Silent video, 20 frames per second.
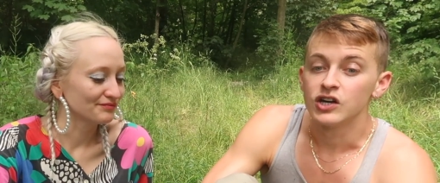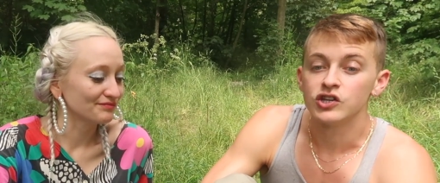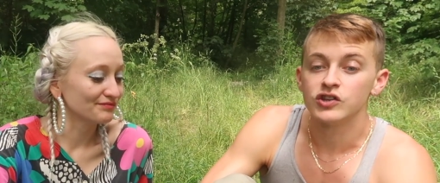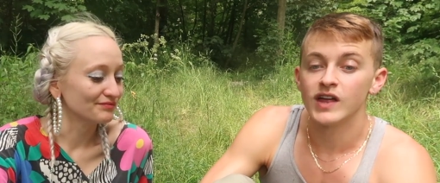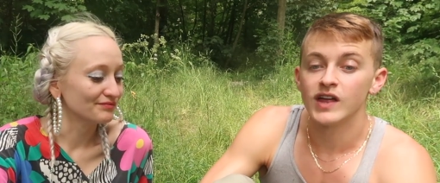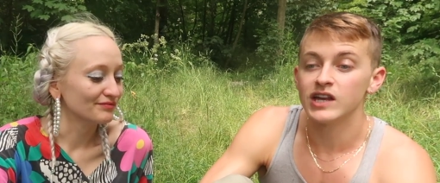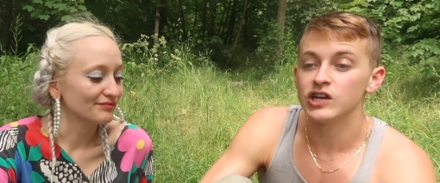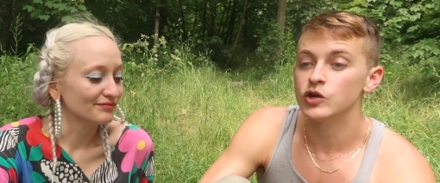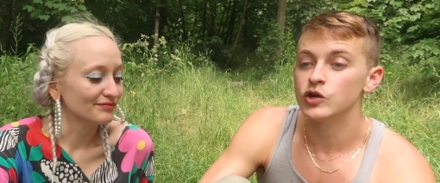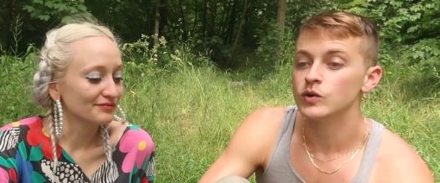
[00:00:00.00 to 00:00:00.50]

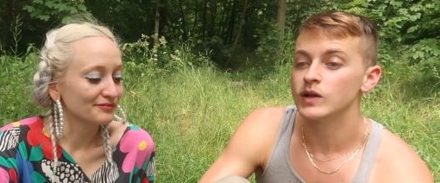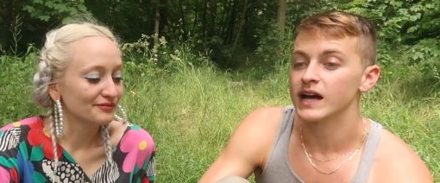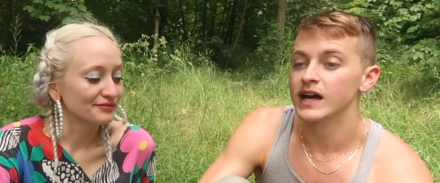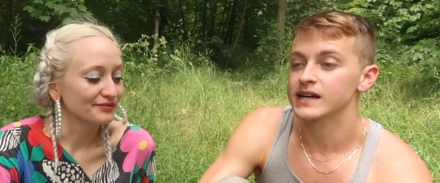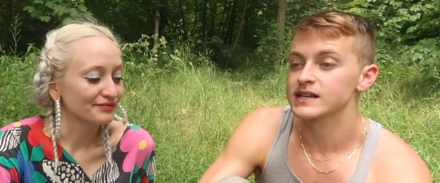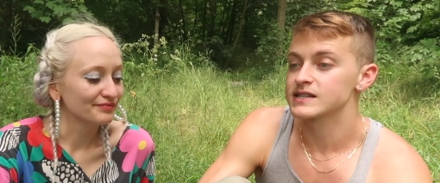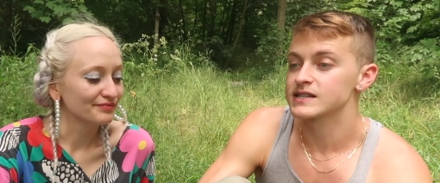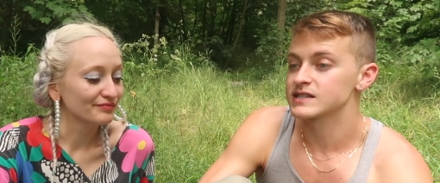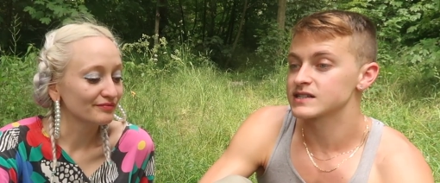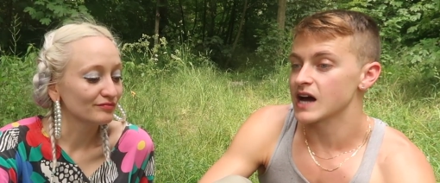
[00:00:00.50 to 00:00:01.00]
Speaker 1: Then you
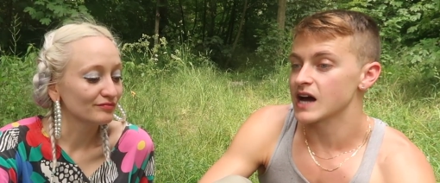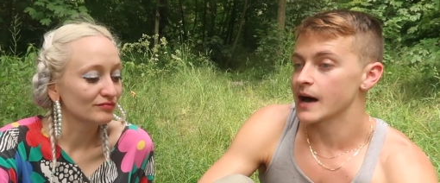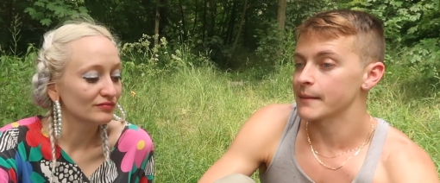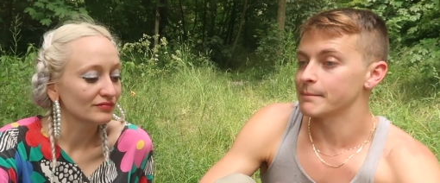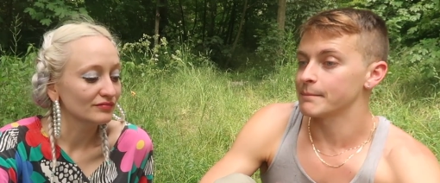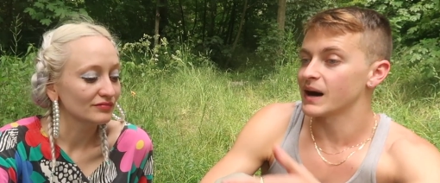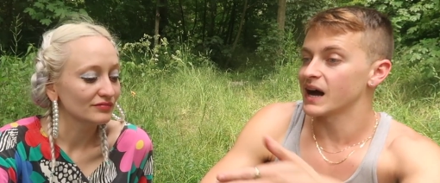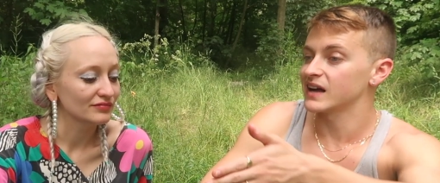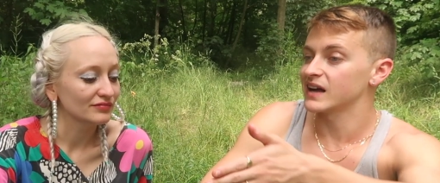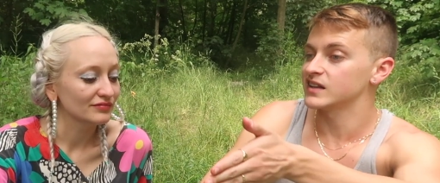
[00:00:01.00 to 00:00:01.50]
like
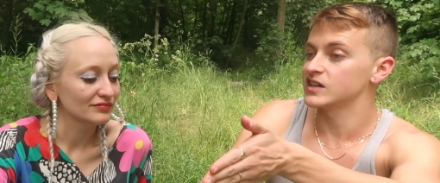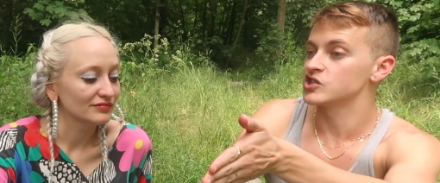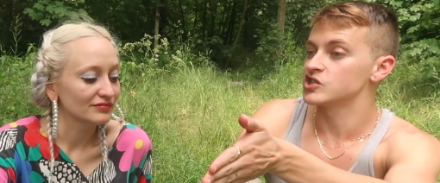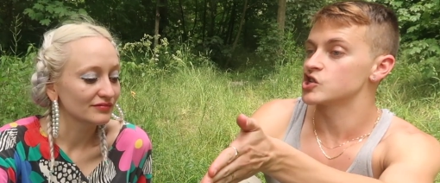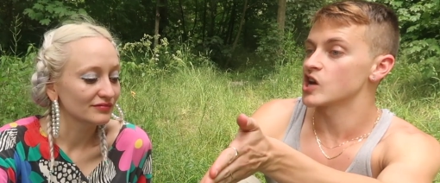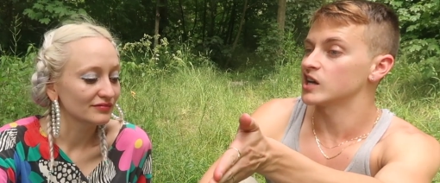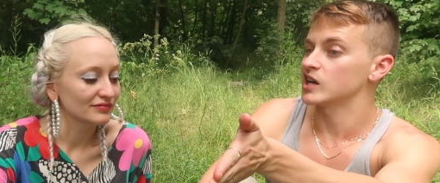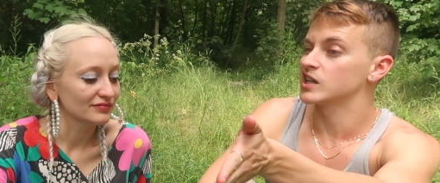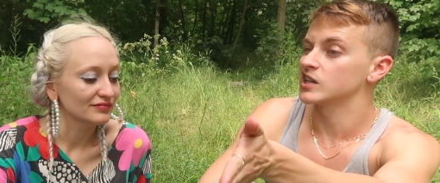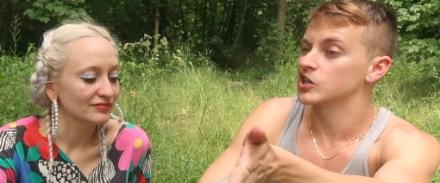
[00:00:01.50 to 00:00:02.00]
stop by in the
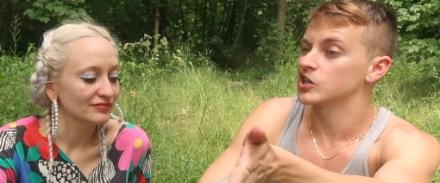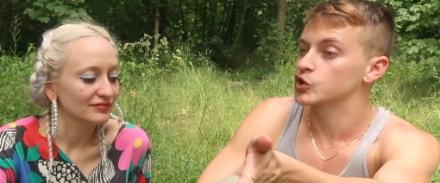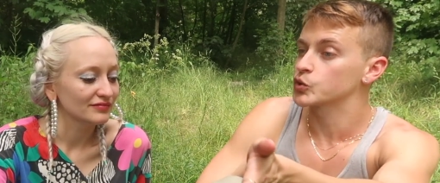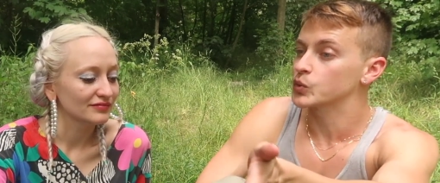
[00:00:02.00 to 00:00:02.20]
Jardin de